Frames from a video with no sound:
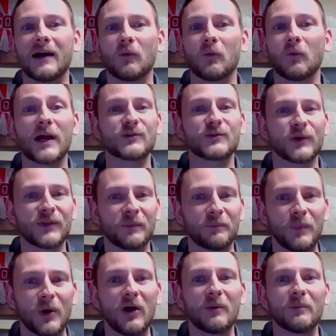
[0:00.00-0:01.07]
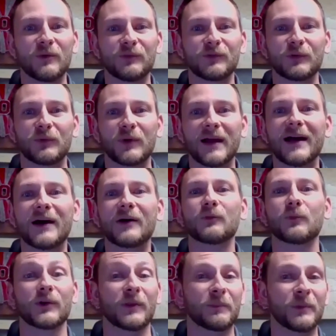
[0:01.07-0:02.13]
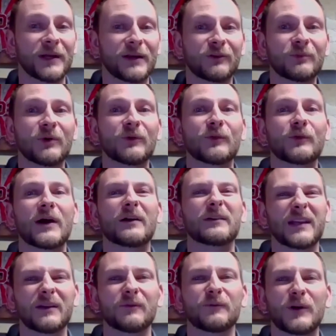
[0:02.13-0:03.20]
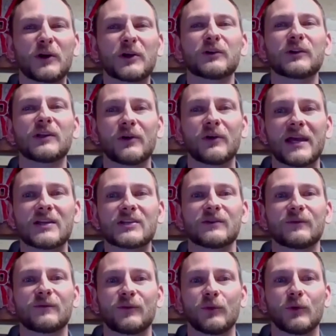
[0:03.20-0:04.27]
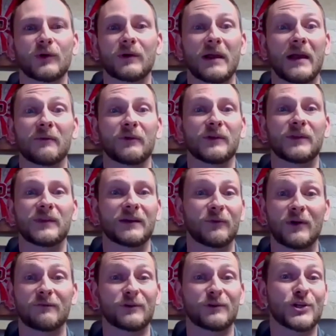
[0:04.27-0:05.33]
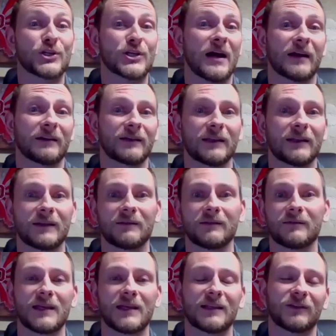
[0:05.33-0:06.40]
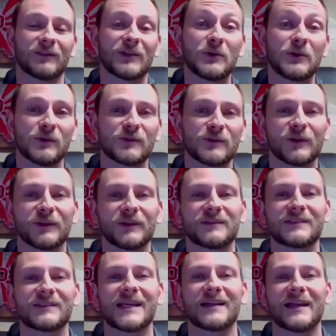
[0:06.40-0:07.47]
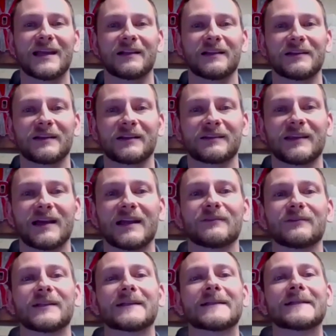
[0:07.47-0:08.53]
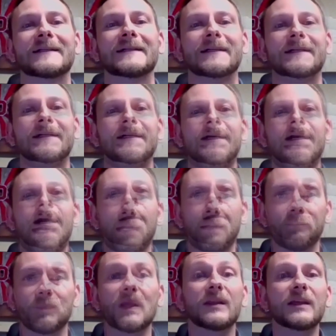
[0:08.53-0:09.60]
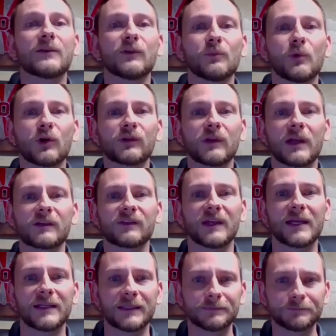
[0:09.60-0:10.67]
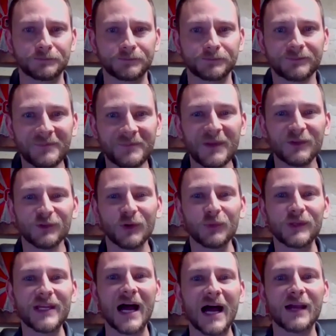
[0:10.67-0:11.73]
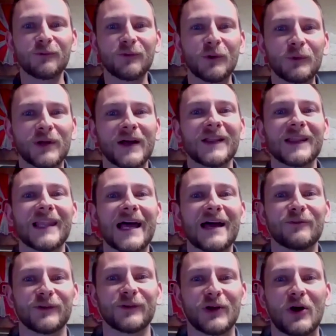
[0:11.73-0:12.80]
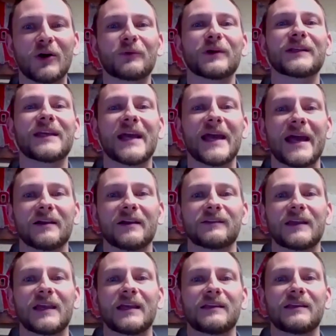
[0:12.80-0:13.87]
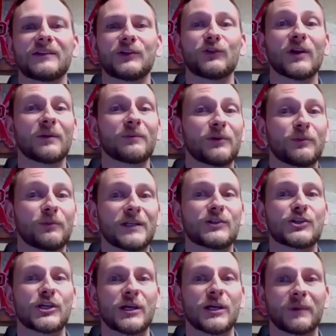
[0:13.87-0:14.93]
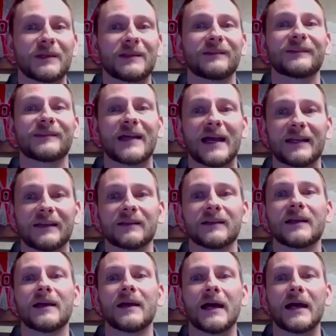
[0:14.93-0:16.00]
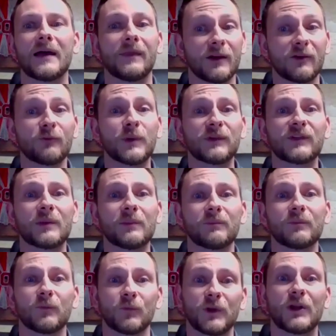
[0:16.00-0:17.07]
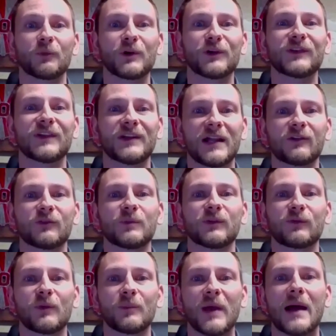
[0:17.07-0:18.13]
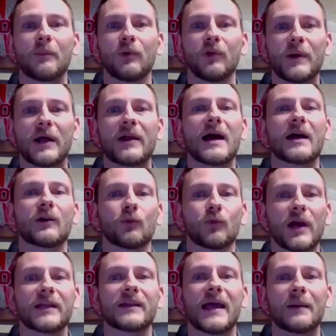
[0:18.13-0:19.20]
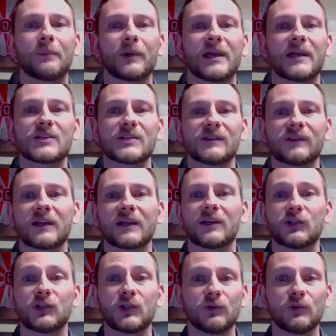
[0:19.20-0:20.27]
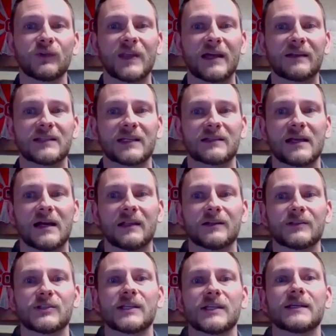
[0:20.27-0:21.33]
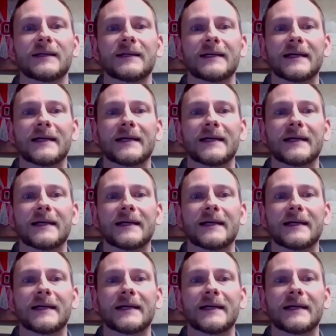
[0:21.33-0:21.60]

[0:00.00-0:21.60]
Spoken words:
watch where the ball moves around, where the players move around, get very good location for everything, for every shot. And then that's huge for the data analytics side. And even more exciting, so the iPhone 11 already has a UWB chip inside it. And there have been some recent announcements from Apple about how to write applications that can use that technology.